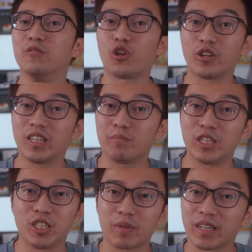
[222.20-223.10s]
joining the
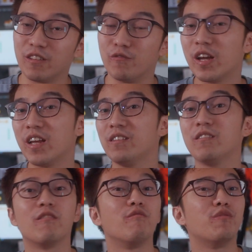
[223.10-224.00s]
Magic Miner
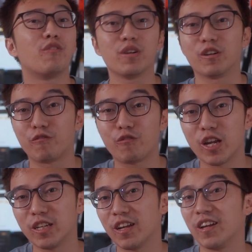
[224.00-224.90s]
event, referring a
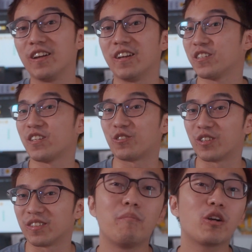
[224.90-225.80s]
friend, and
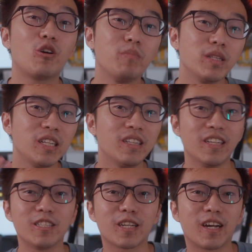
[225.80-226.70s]
etc. By completing
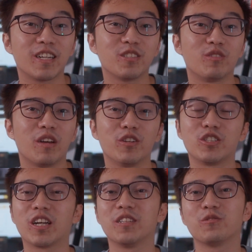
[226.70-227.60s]
these tasks, you will have a
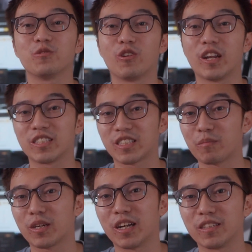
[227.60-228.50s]
chance to collect
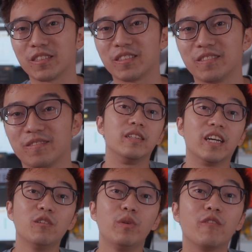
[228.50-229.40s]
some cards. The
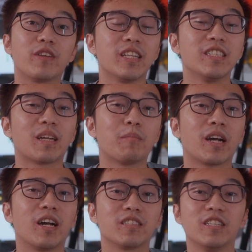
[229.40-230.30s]
other way of getting some
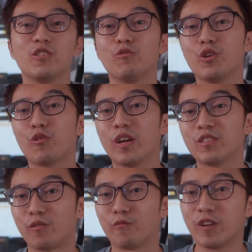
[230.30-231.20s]
cards is to
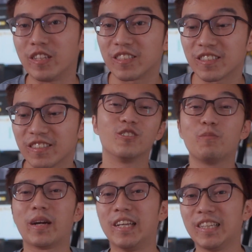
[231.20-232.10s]
request from friends.
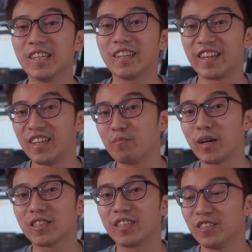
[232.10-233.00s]
So by hitting the Get It
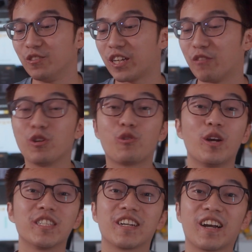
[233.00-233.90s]
button, you can
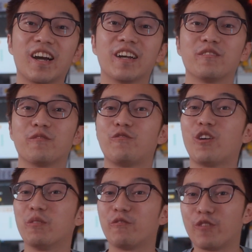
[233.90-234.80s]
request a card
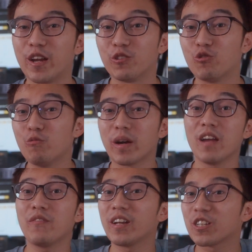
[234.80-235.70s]
from a friend who might
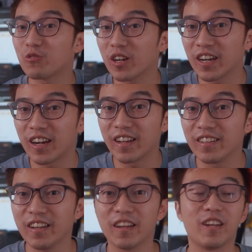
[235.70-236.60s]
have an extra
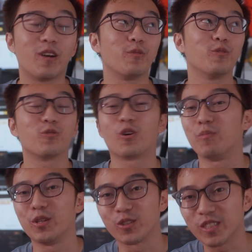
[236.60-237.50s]
card that can help you to
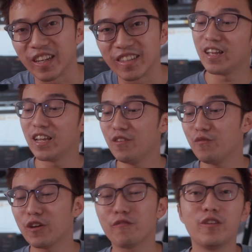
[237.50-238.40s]
complete your set. And
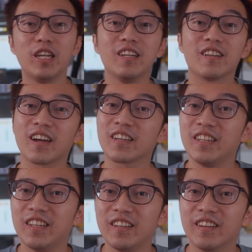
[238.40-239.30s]
if you are feeling
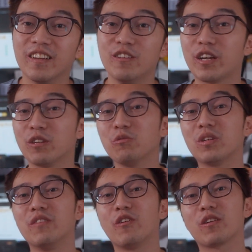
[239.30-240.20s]
lucky, you can also
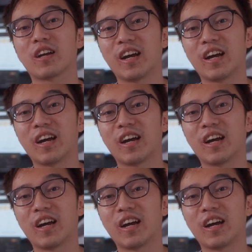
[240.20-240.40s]
give out